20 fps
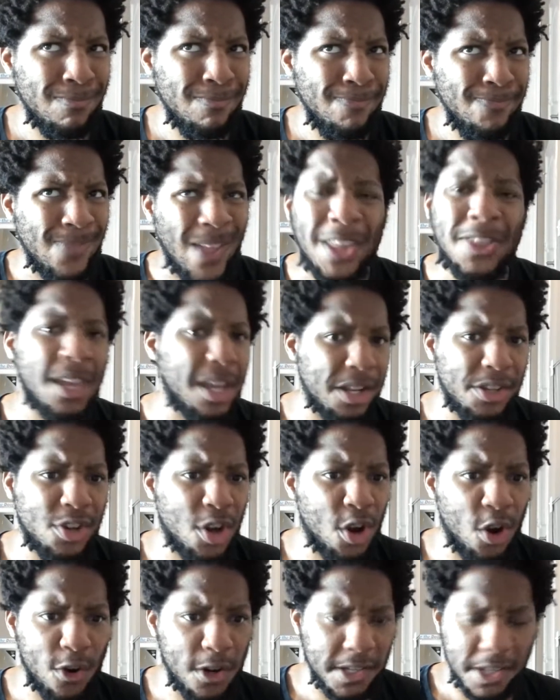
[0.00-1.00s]
I think it's
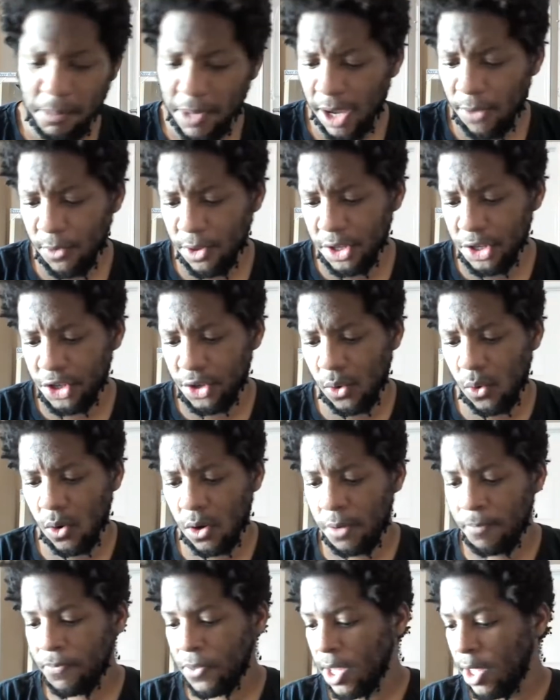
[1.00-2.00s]
Kurris. I'm not really sure.
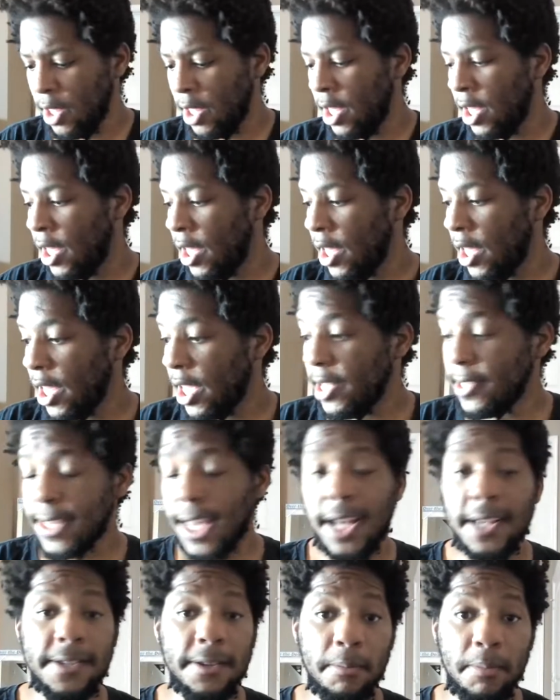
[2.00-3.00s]
He's
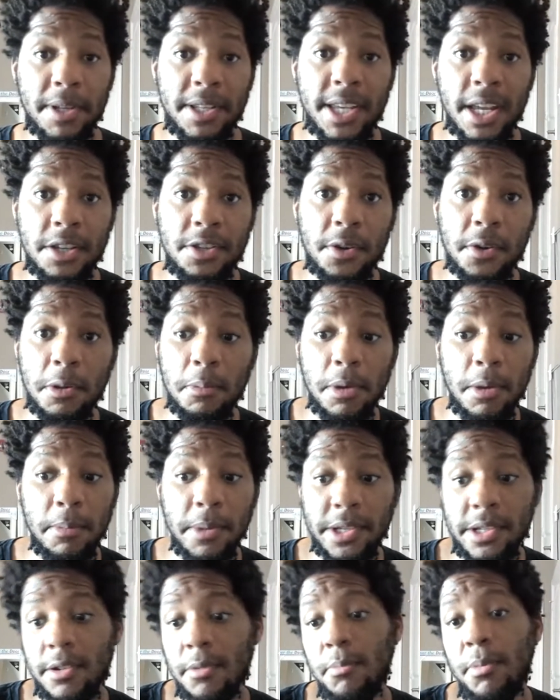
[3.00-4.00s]
got some potential to be
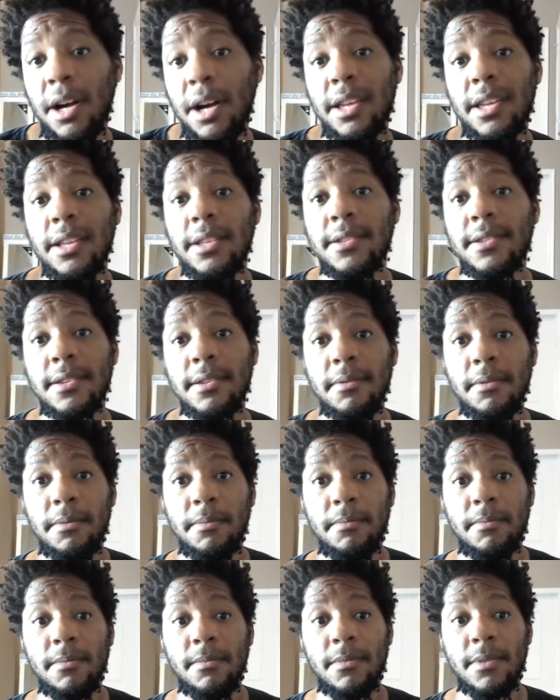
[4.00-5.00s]
Mr. Buckets.
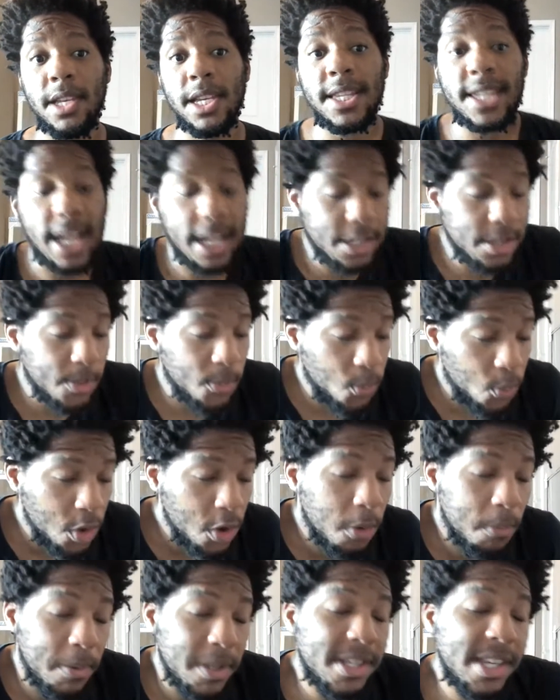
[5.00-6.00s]
He's got some real
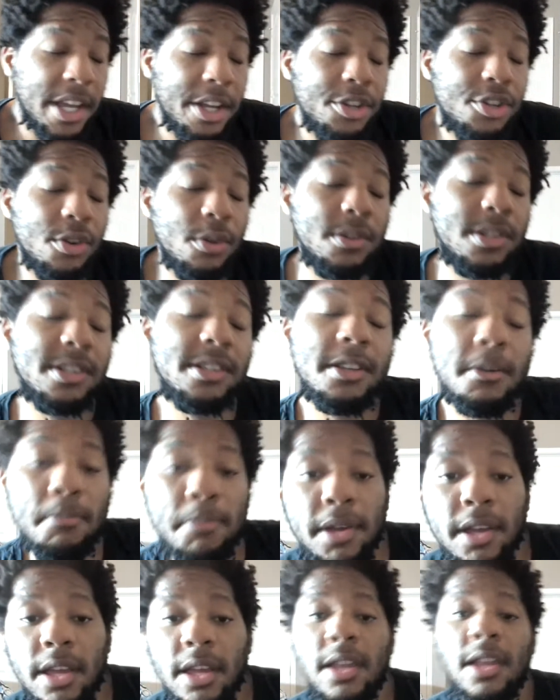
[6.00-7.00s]
potential to
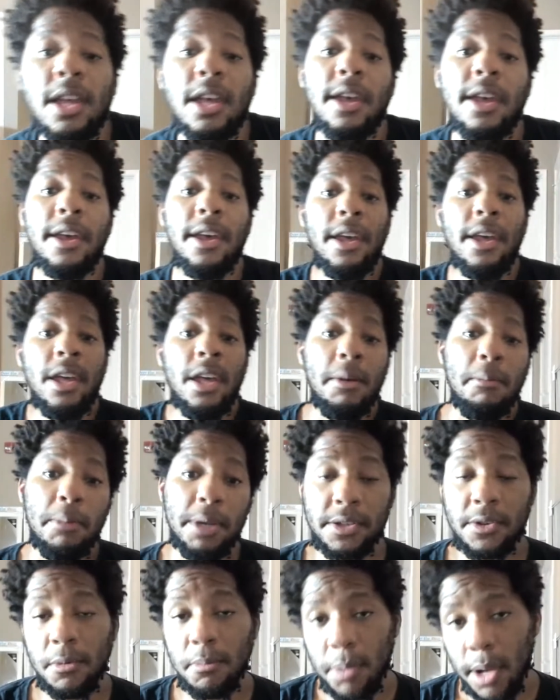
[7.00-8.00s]
be
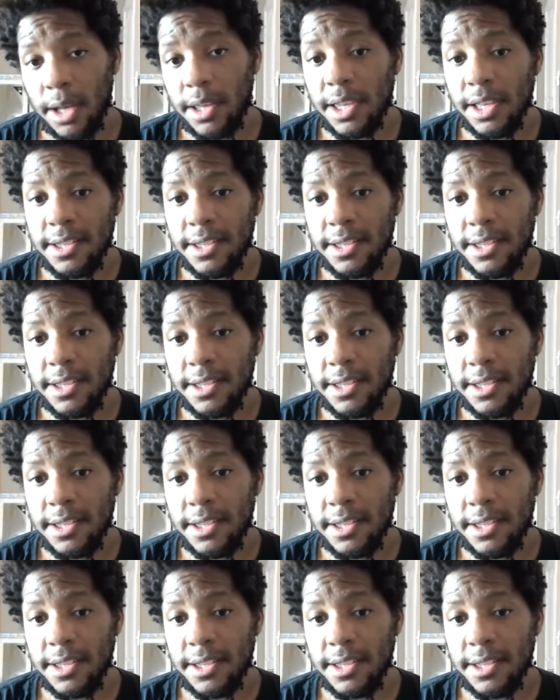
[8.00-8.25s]
Mr. Buckets.